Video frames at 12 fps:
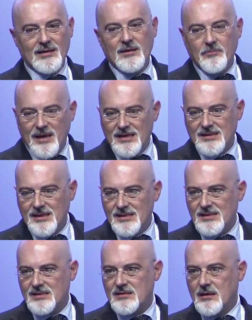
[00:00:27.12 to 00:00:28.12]
the
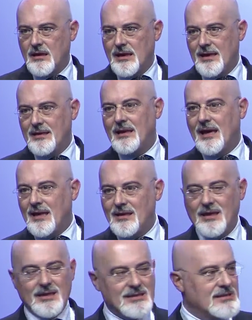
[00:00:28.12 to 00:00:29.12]
business, and
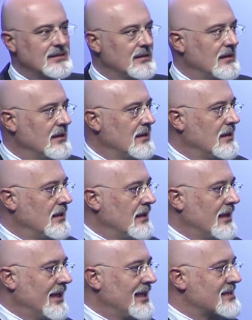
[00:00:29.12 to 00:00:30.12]
ethics
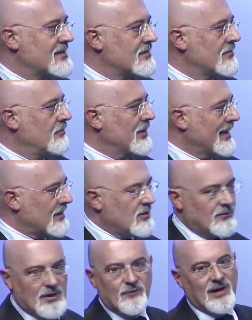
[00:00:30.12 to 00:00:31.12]
is part
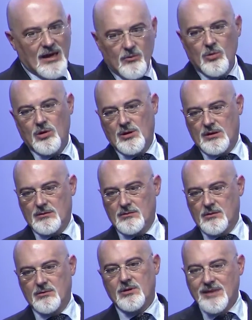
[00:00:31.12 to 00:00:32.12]
of the framework,
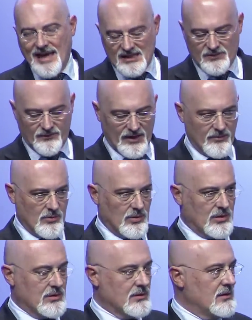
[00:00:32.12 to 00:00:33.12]
or the tax
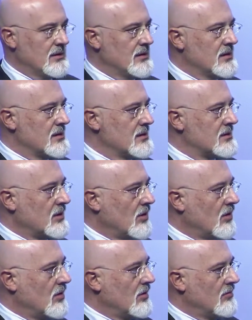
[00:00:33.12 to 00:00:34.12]
framework.
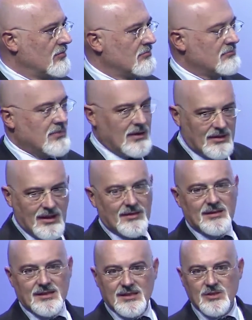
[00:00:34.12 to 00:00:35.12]
So I
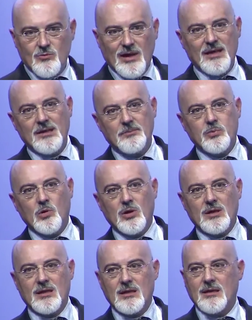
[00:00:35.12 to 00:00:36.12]
think this is quite
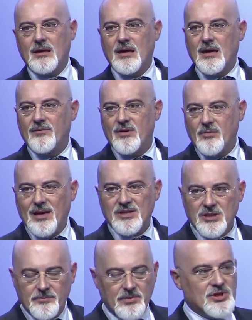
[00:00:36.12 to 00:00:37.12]
important. I very
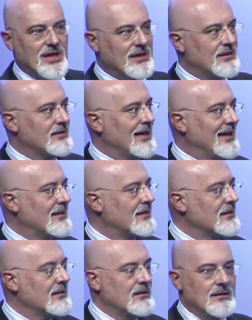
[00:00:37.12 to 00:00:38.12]
much appreciated
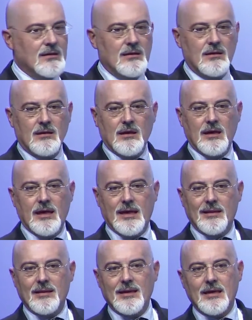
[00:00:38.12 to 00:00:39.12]
that.
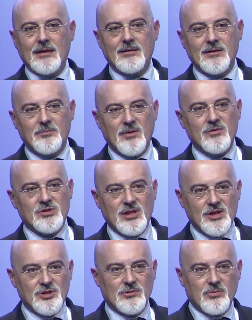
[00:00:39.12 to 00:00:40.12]
And the previous
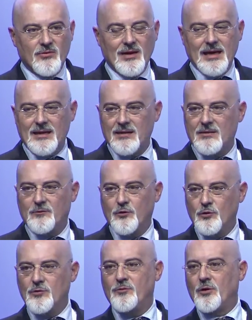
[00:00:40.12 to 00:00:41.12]
session provided
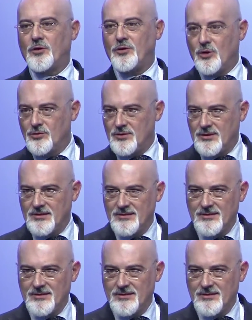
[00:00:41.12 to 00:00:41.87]
food for thought.